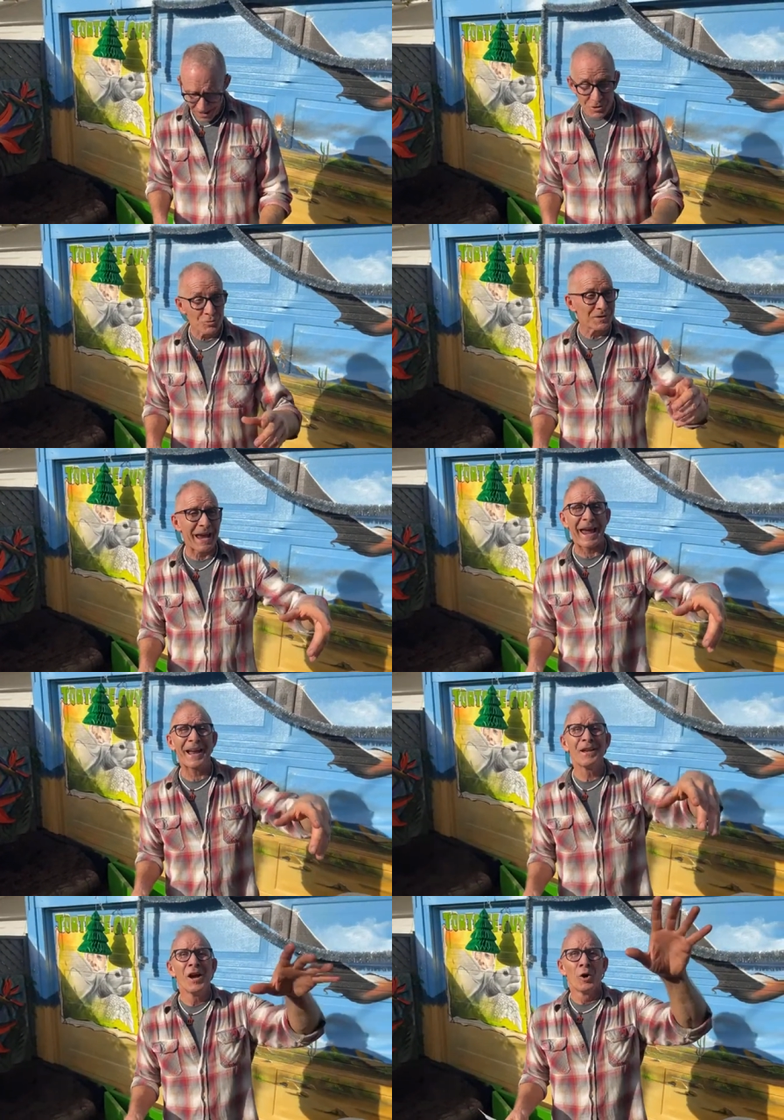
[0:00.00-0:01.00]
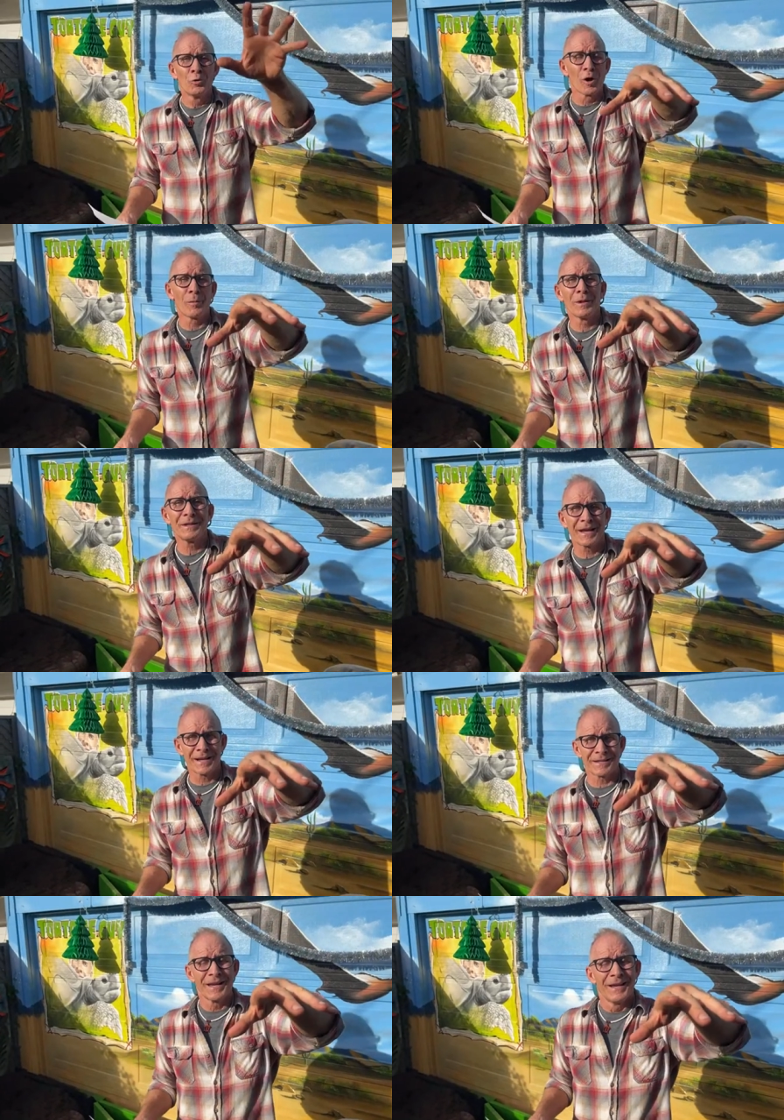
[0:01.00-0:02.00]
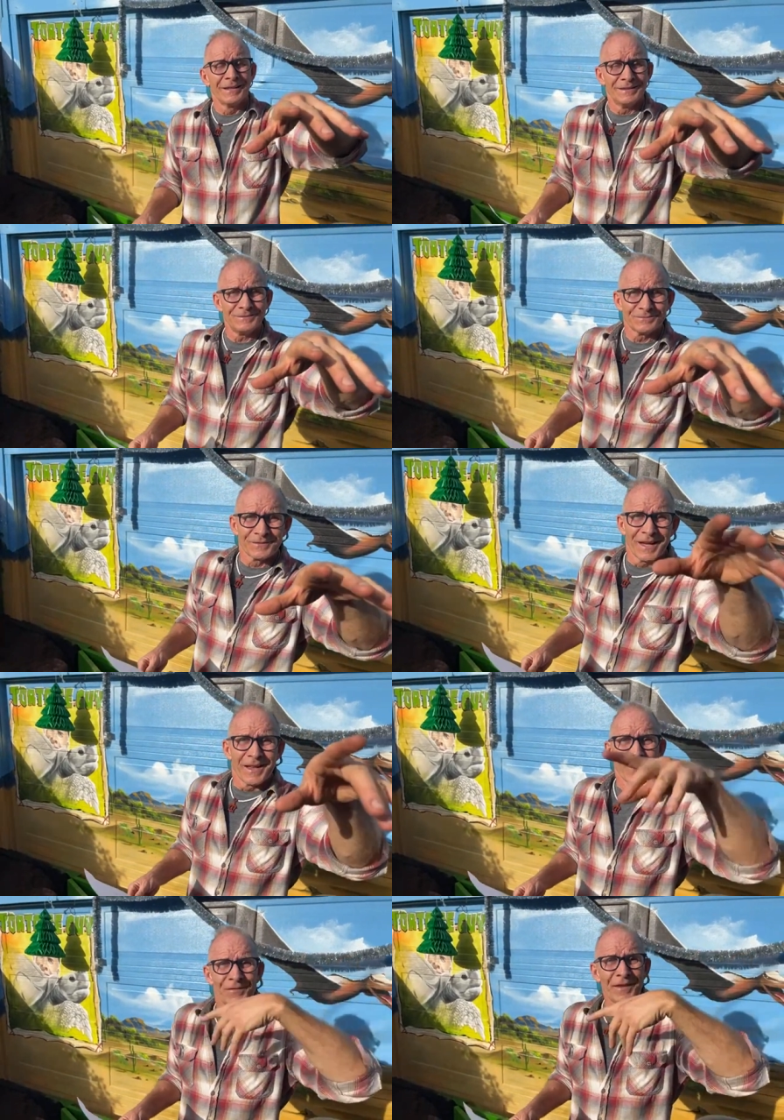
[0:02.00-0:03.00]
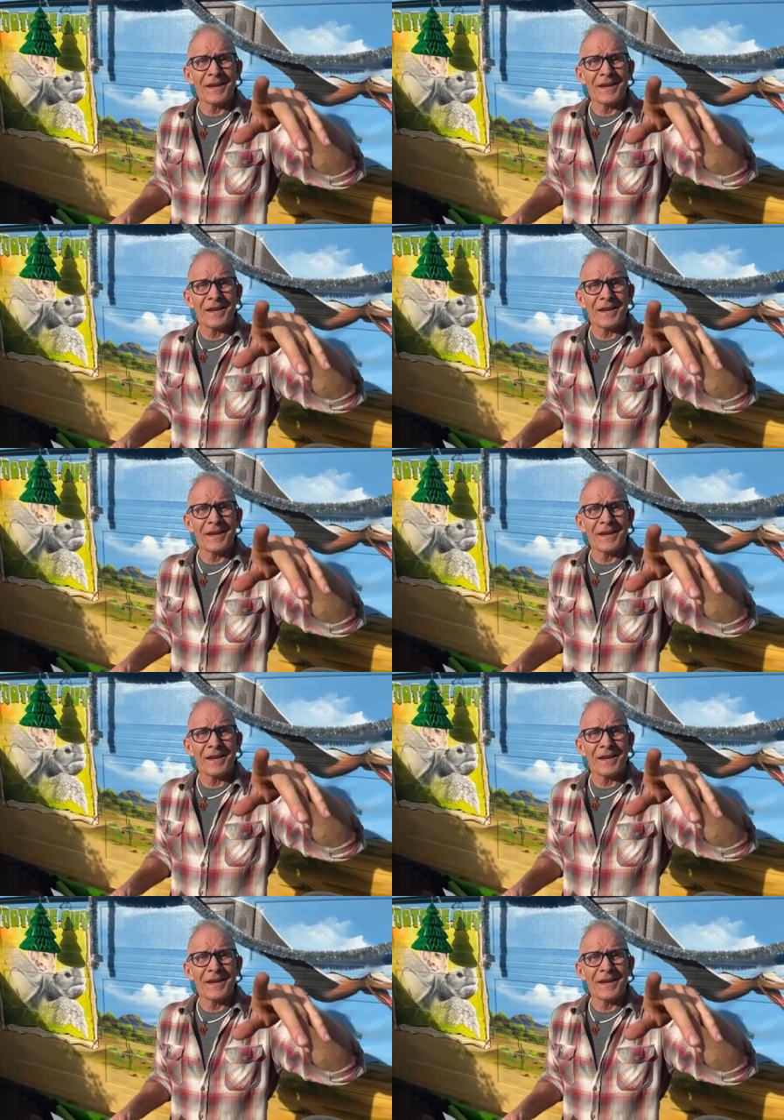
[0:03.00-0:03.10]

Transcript: Suzanne, who normally does the